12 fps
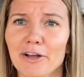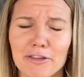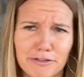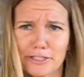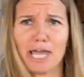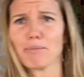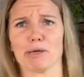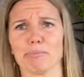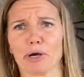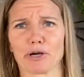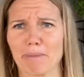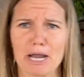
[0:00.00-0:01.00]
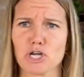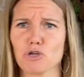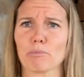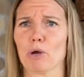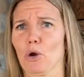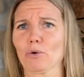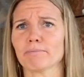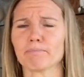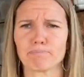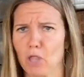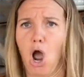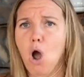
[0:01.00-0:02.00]
This can't be a part of my new moon.
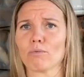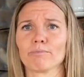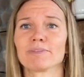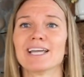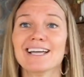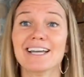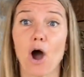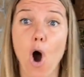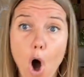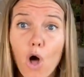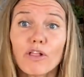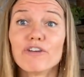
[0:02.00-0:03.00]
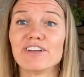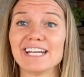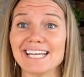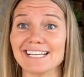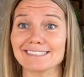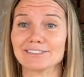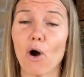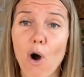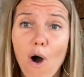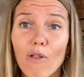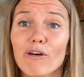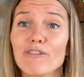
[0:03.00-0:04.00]
No. All of it is.
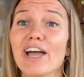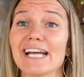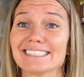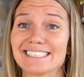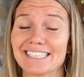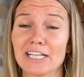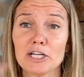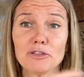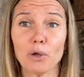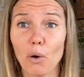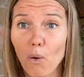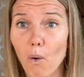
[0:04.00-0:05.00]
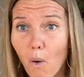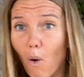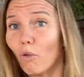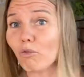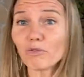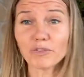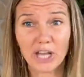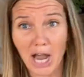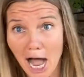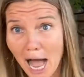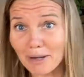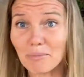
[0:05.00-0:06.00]
All of it. The whole
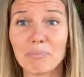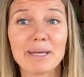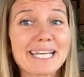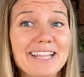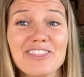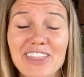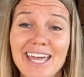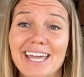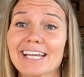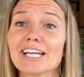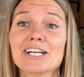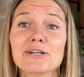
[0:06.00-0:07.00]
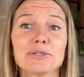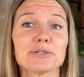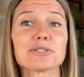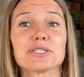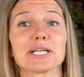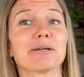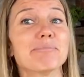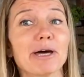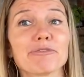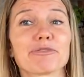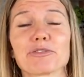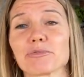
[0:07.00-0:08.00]
cotton picking thing. You're sick in
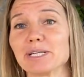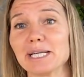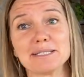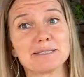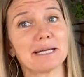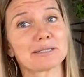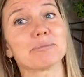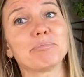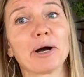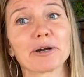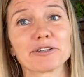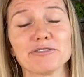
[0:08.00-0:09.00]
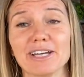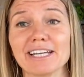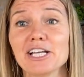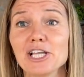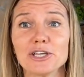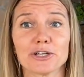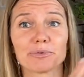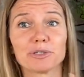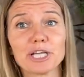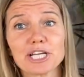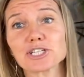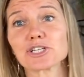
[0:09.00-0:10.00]
bed for 3 days. That's a part of it. Your
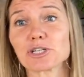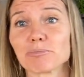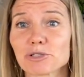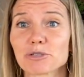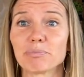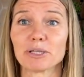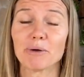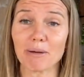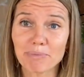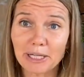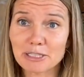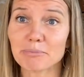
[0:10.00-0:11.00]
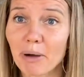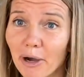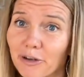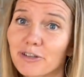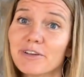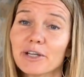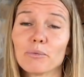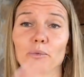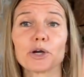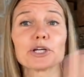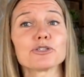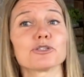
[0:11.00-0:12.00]
relationship just blew up. That's a part of it.
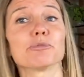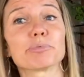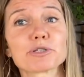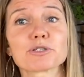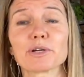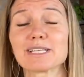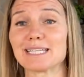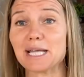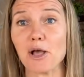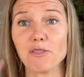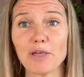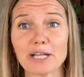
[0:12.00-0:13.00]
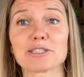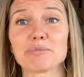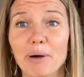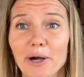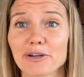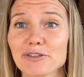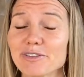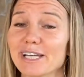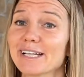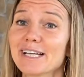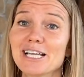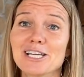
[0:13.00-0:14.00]
Work is super stressy. That's a part of
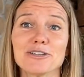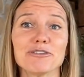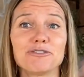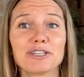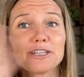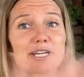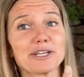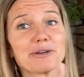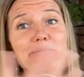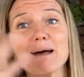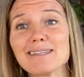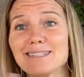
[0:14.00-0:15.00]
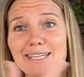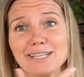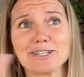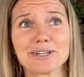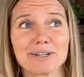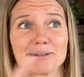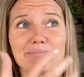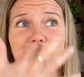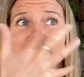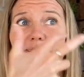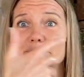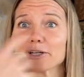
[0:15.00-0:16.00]
it. You feel like you're messy and you're
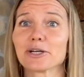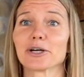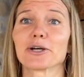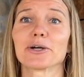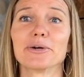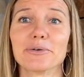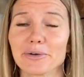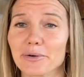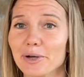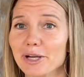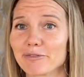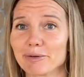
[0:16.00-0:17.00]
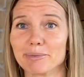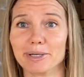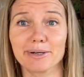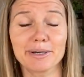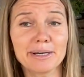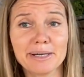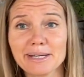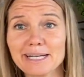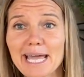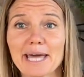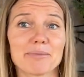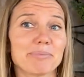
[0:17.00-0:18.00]
in a cocoon going from a
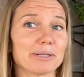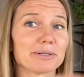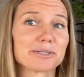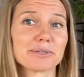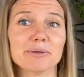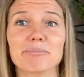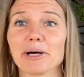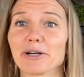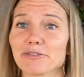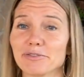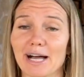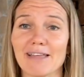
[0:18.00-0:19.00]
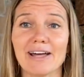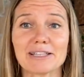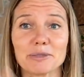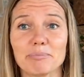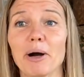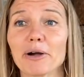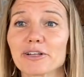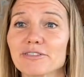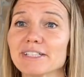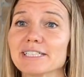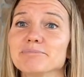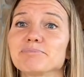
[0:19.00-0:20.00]
caterpillar to a butterfly. That's a part of
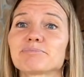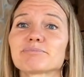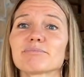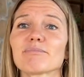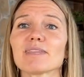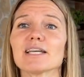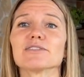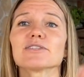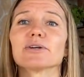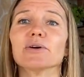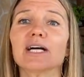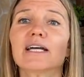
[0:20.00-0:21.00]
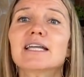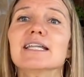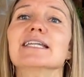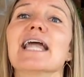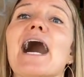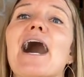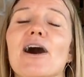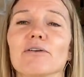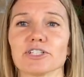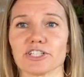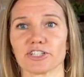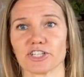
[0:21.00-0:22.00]
it. And so now
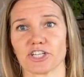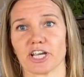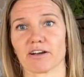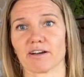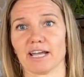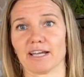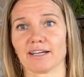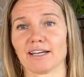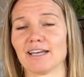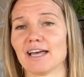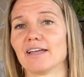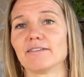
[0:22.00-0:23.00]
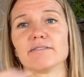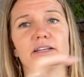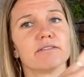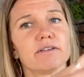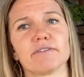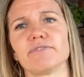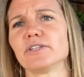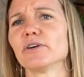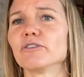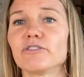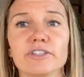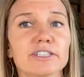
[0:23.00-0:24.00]
just sharing. And if you
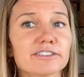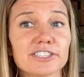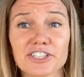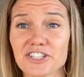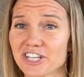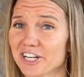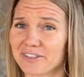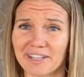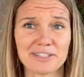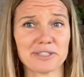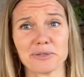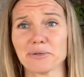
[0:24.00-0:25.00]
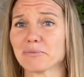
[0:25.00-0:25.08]
don't feel to share, that's